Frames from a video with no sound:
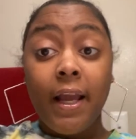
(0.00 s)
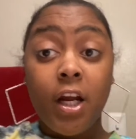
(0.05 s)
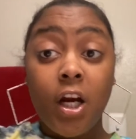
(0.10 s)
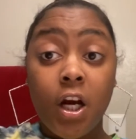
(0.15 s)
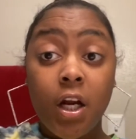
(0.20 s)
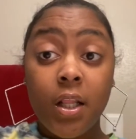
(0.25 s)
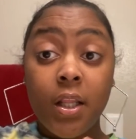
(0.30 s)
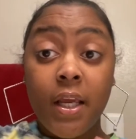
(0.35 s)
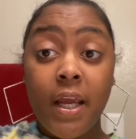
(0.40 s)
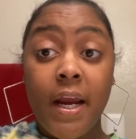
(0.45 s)

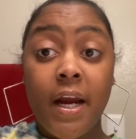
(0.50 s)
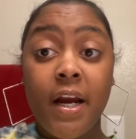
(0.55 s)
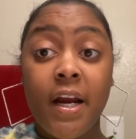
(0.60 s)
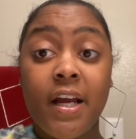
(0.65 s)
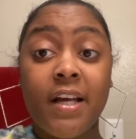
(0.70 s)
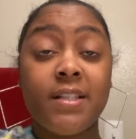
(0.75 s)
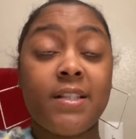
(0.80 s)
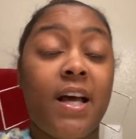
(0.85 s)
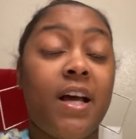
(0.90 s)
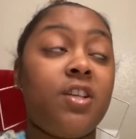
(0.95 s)
curly hair,
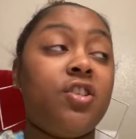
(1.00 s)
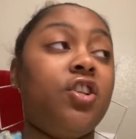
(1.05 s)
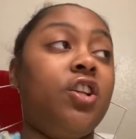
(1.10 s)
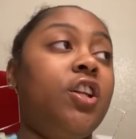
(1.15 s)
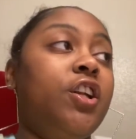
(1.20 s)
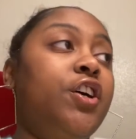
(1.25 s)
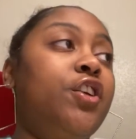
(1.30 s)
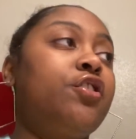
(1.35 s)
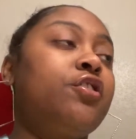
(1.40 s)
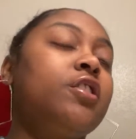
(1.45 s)
because I
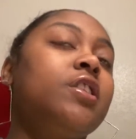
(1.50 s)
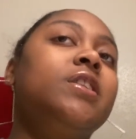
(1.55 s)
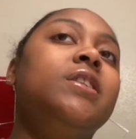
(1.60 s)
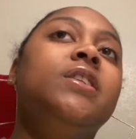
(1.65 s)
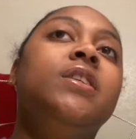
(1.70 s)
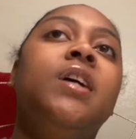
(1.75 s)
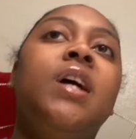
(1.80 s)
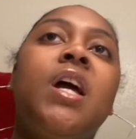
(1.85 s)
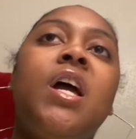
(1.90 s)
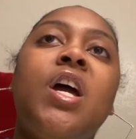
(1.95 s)
literally